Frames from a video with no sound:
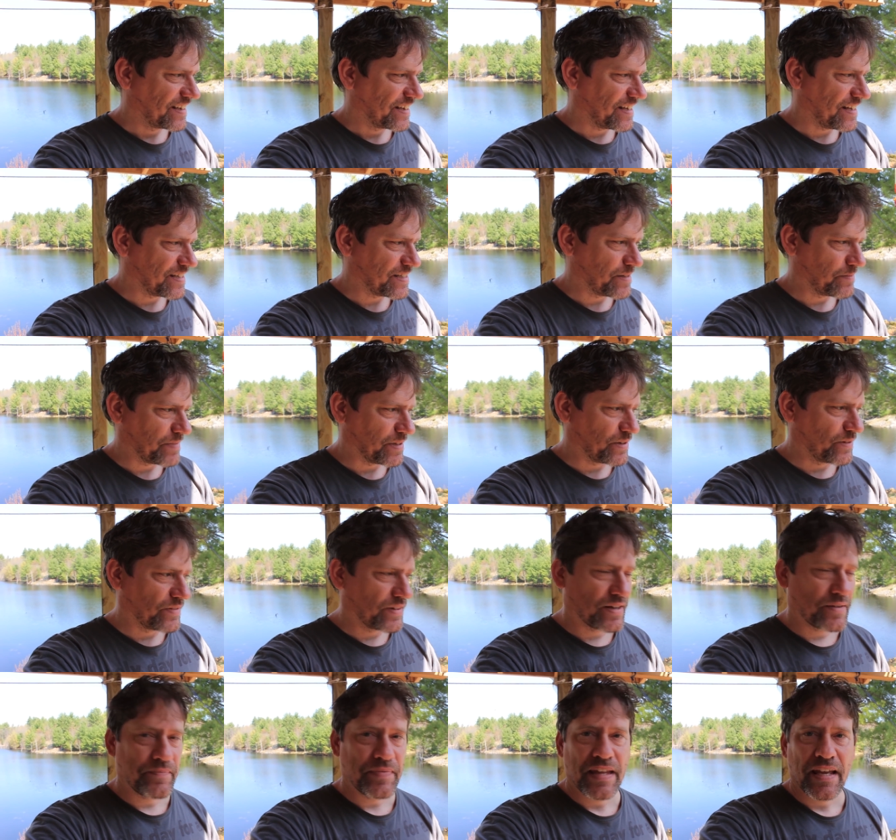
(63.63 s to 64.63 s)
got something
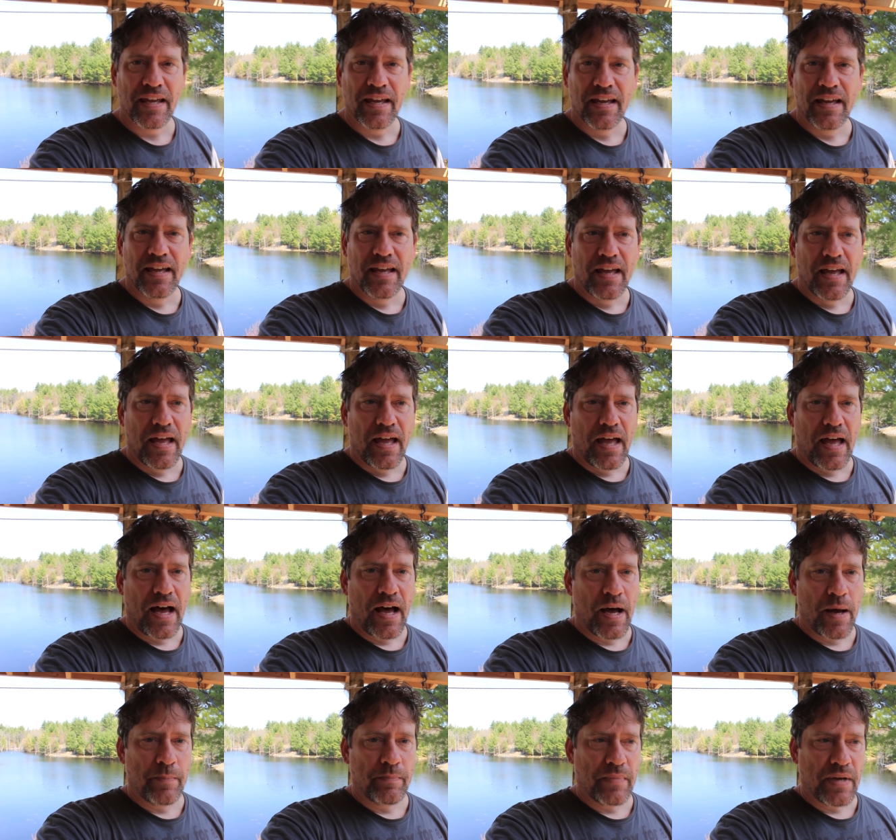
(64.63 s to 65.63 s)
over there.
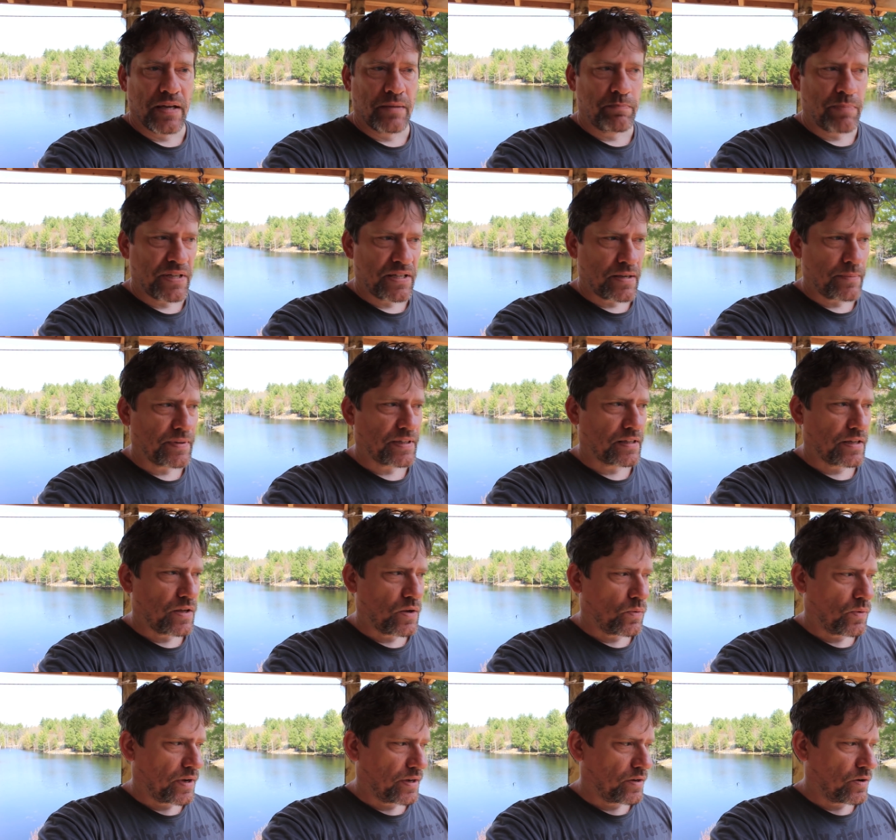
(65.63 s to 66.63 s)
Um, and, but typically
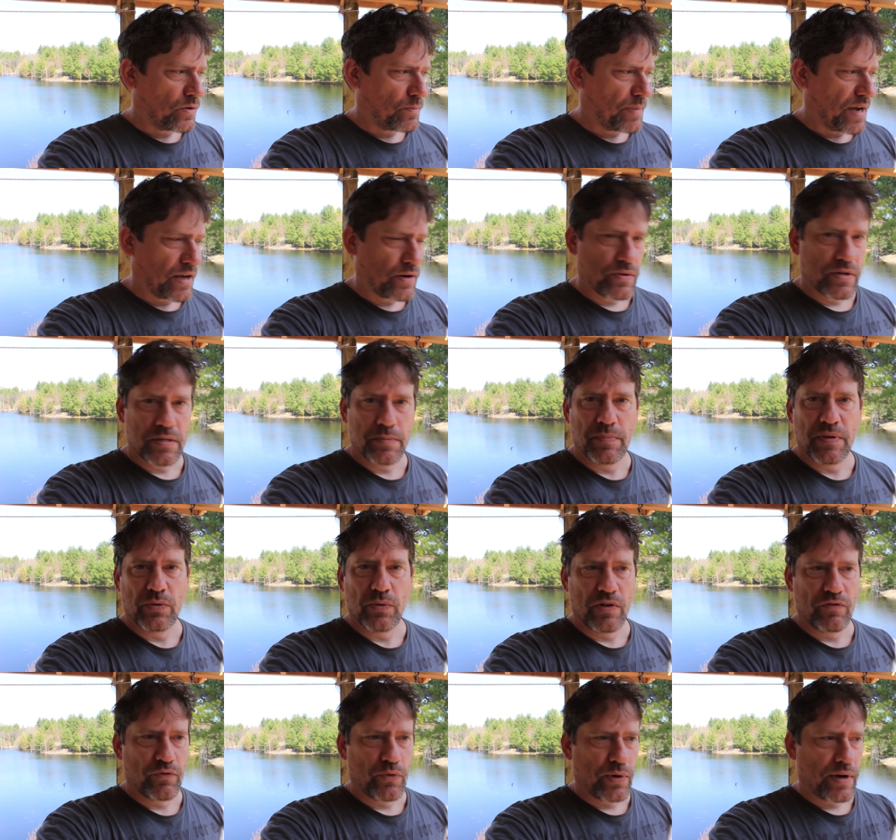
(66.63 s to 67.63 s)
you want your batteries
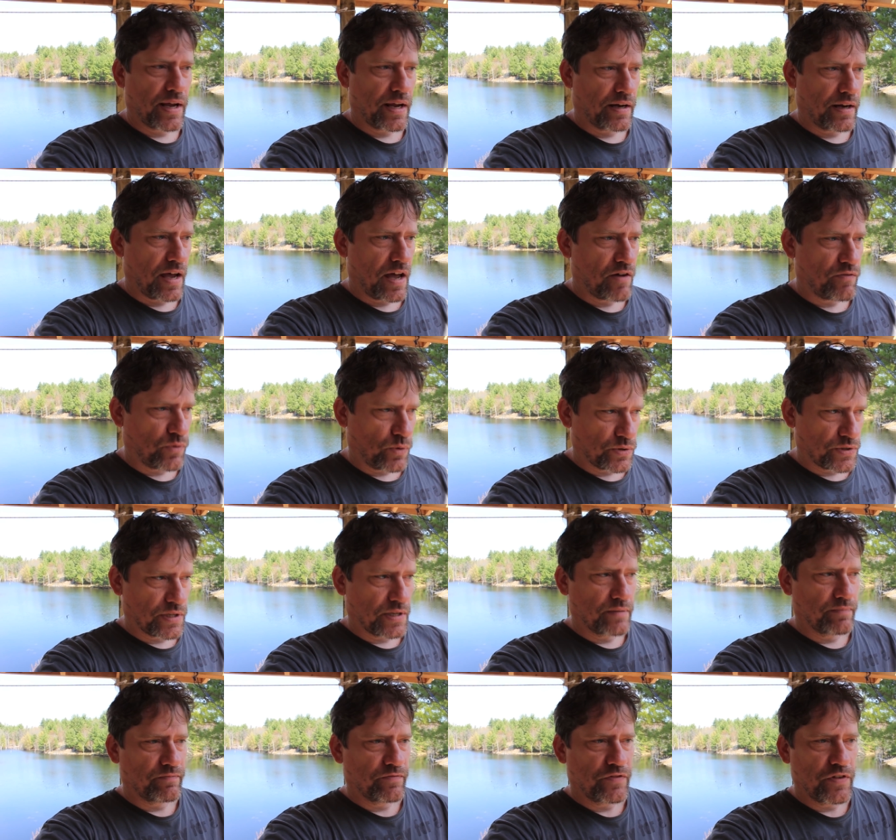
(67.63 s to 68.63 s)
between 48 and a half volts
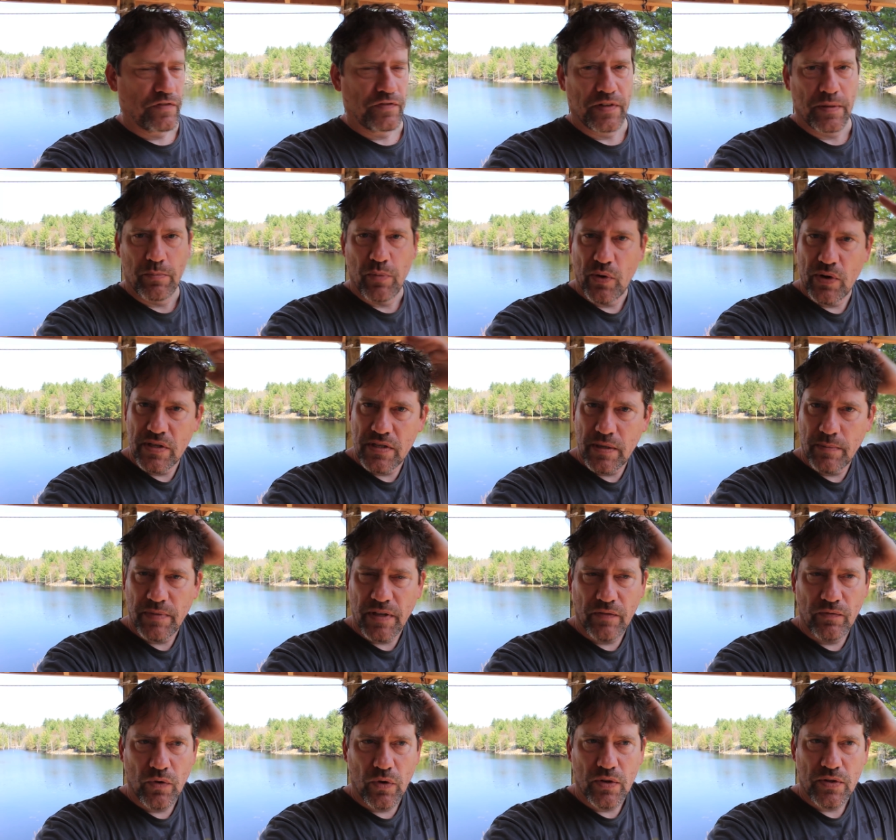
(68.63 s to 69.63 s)
and 50 point
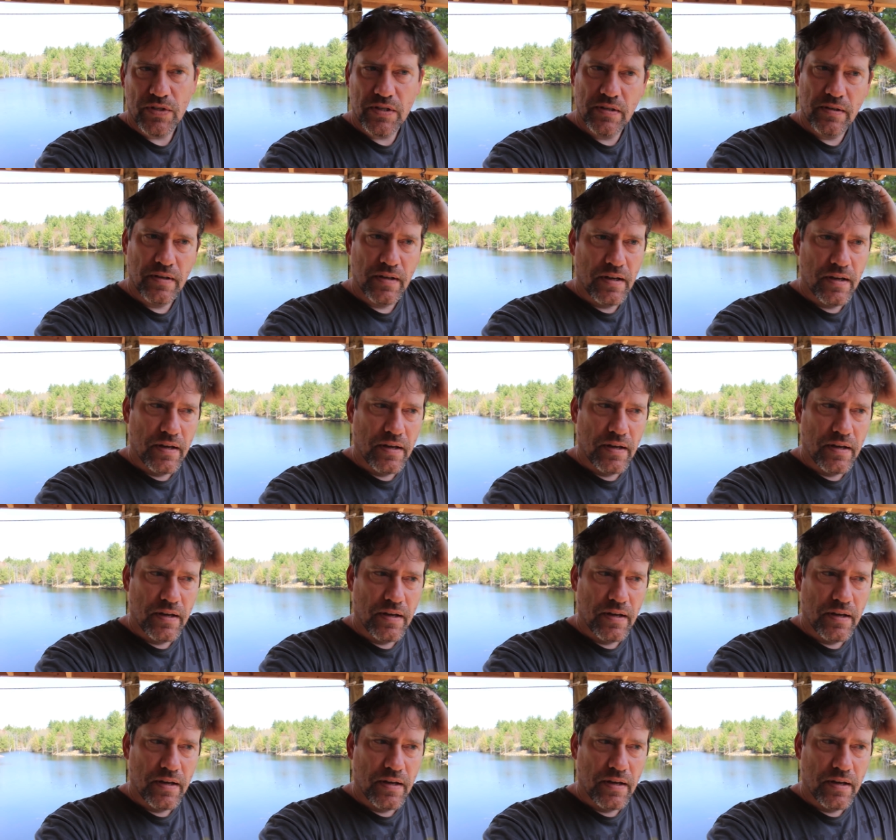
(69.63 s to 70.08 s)
something volts.